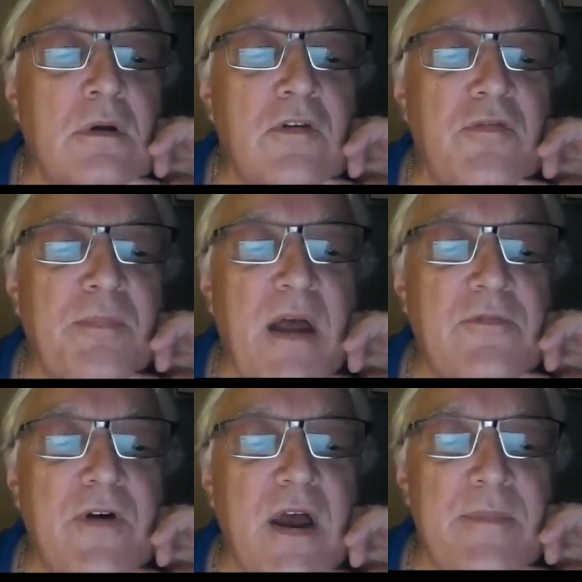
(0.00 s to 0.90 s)

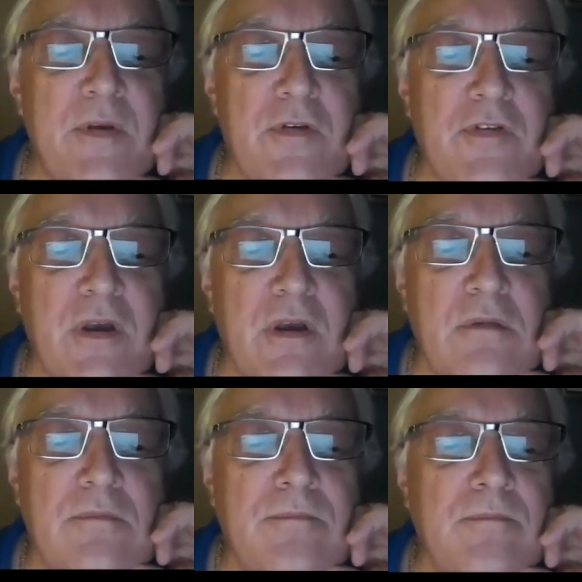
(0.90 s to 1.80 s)
Spotify Music
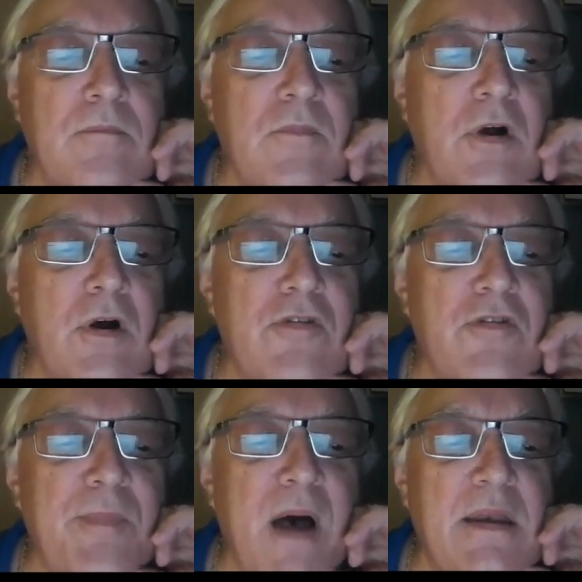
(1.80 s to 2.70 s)
called
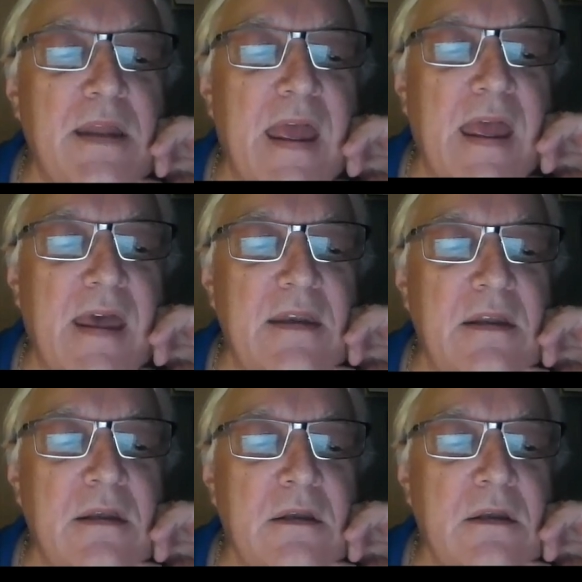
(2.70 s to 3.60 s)
Spot Ad.
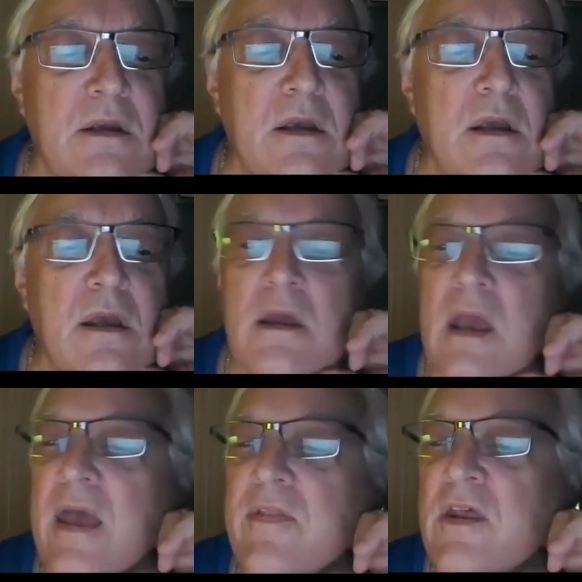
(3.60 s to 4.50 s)

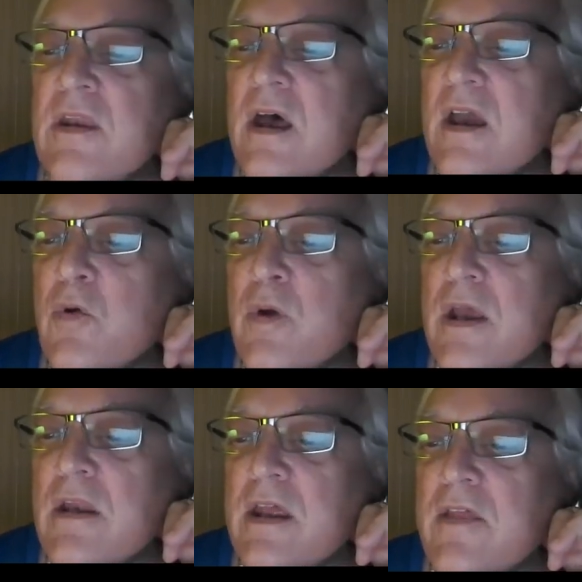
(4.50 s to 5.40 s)
And then I
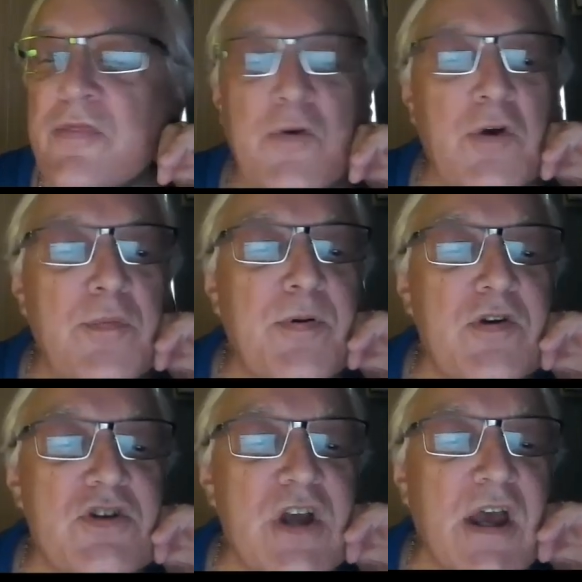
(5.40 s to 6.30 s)
created a third
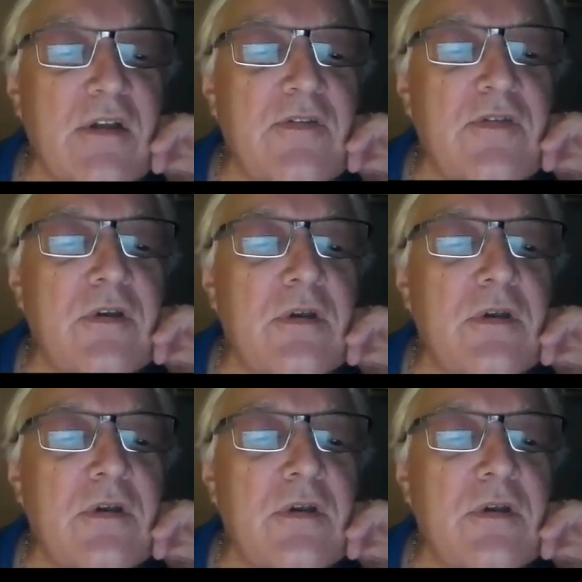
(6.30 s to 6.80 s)
project